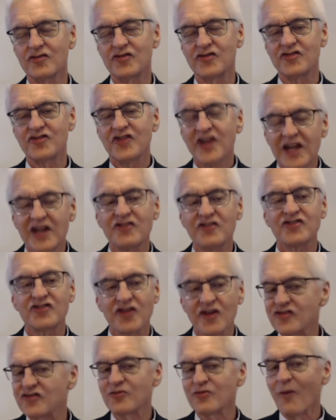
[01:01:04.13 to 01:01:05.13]
seeks
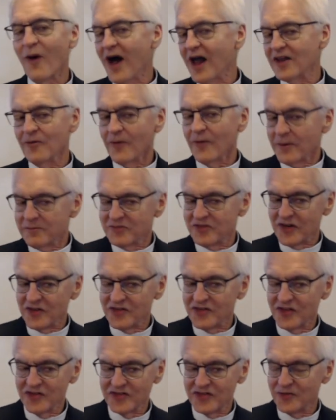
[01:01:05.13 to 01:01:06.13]
to swallow up
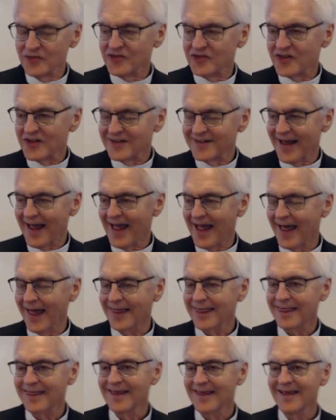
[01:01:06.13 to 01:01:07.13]
Jesus using
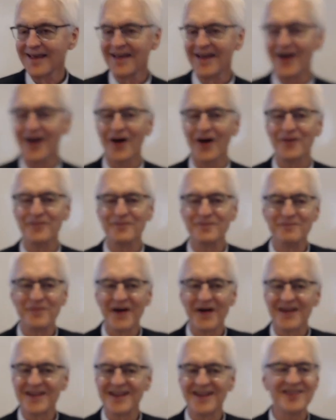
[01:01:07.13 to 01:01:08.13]
death, um,
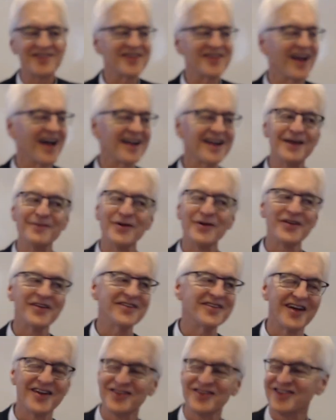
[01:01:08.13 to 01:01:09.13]
but he's not able
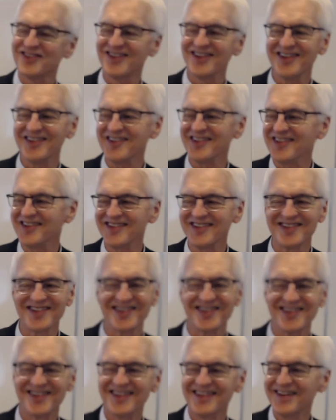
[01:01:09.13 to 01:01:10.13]
to touch
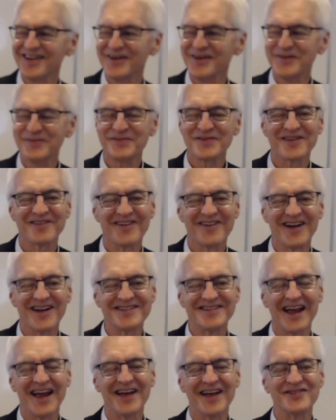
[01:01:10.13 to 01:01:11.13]
Jesus.
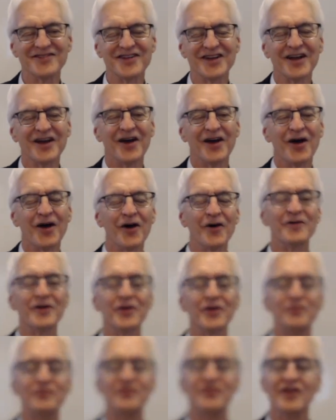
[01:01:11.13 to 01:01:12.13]
Right? And uh,
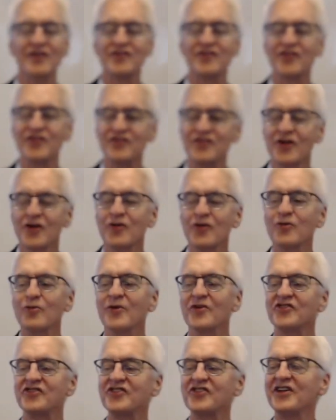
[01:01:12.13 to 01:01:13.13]
Jesus, who
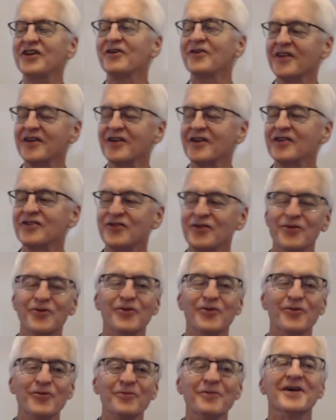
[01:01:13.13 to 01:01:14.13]
was sealed in the
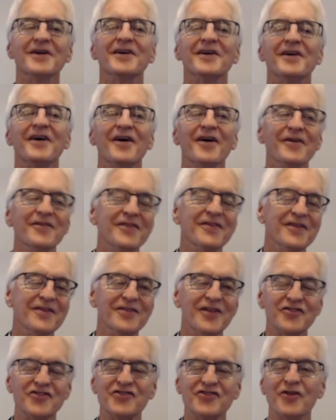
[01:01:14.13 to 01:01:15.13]
tomb, uh,
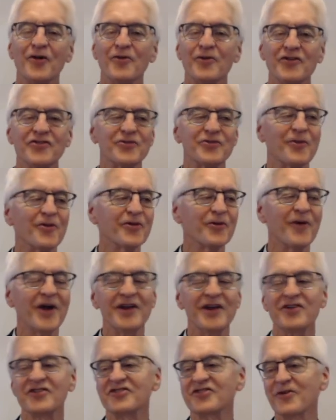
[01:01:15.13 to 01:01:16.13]
the stone is rolled
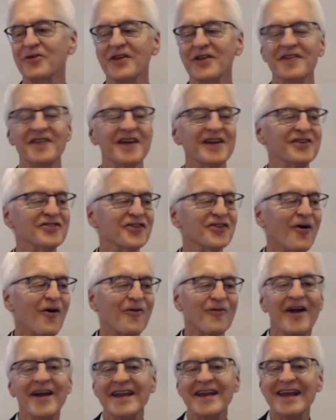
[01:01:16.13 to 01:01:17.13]
away to show you that he's
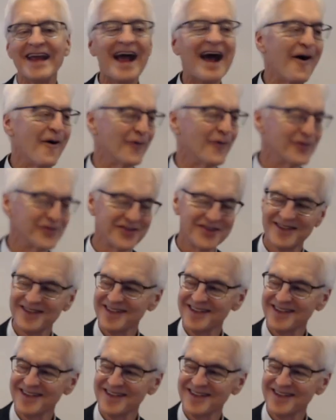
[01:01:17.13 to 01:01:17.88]
already out.